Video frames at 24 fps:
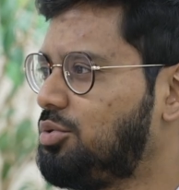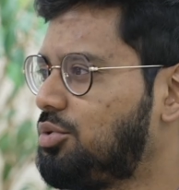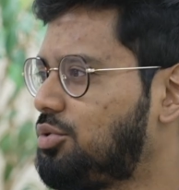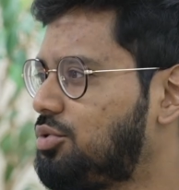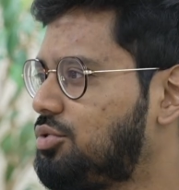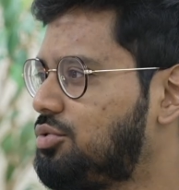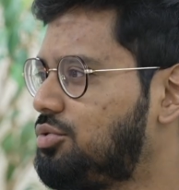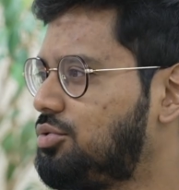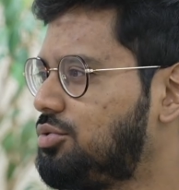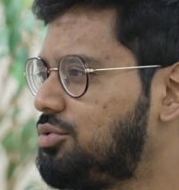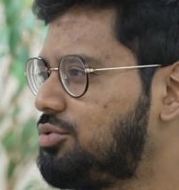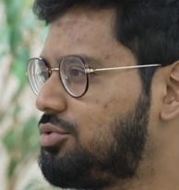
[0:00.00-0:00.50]

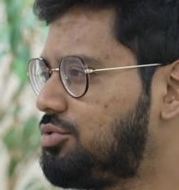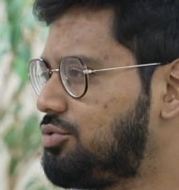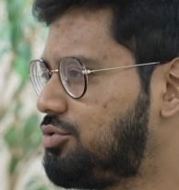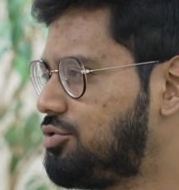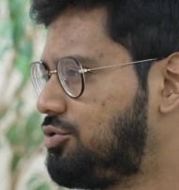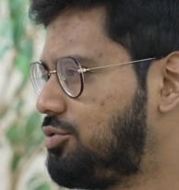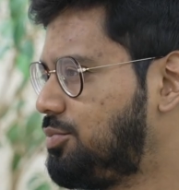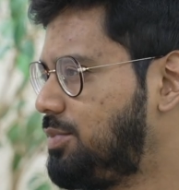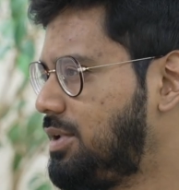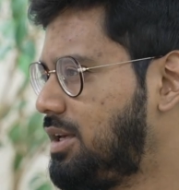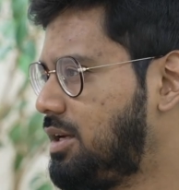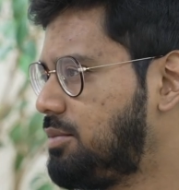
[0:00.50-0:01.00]
Urdu
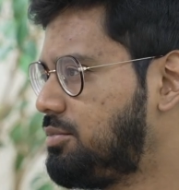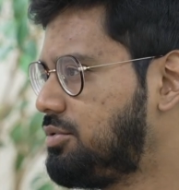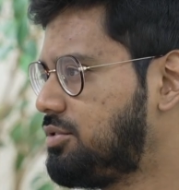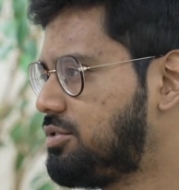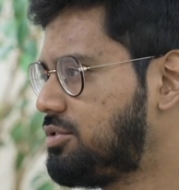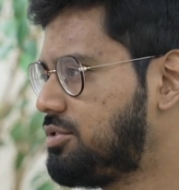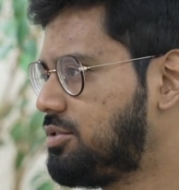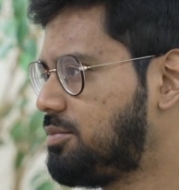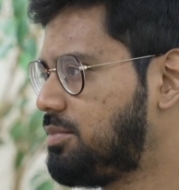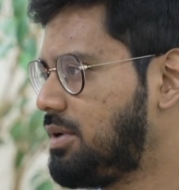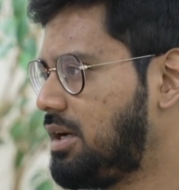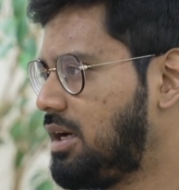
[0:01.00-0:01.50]
to be able
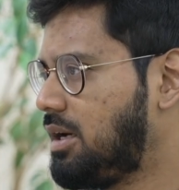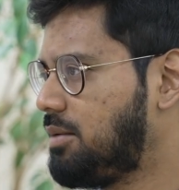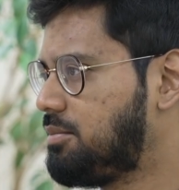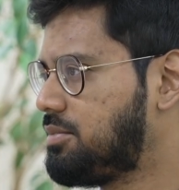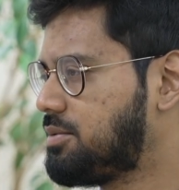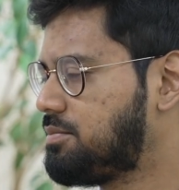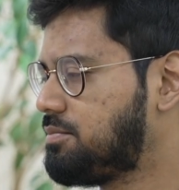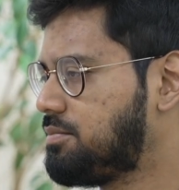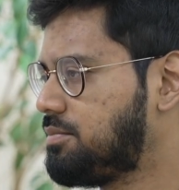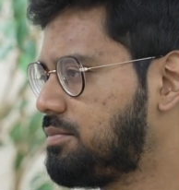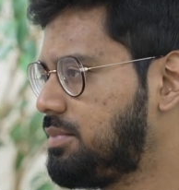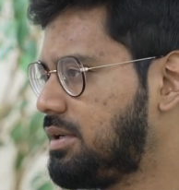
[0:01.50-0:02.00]
to
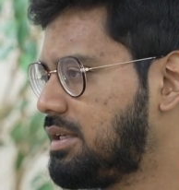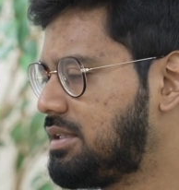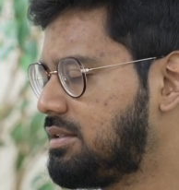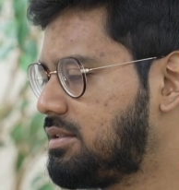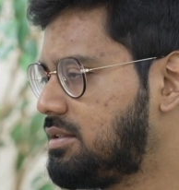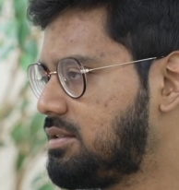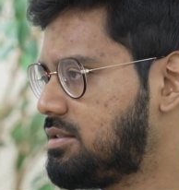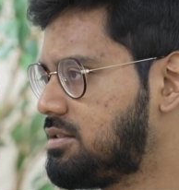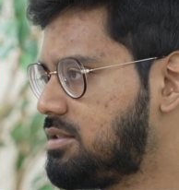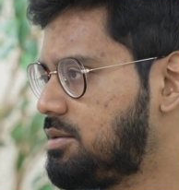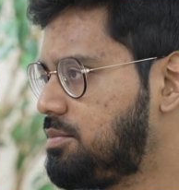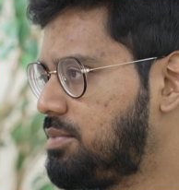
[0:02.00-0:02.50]
perhaps
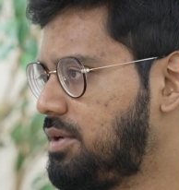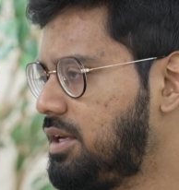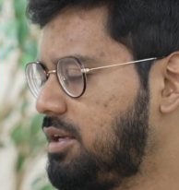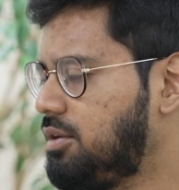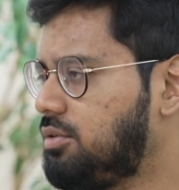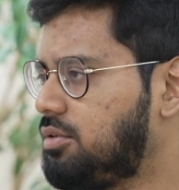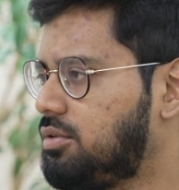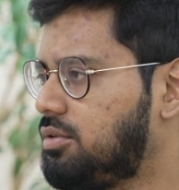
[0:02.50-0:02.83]
participate,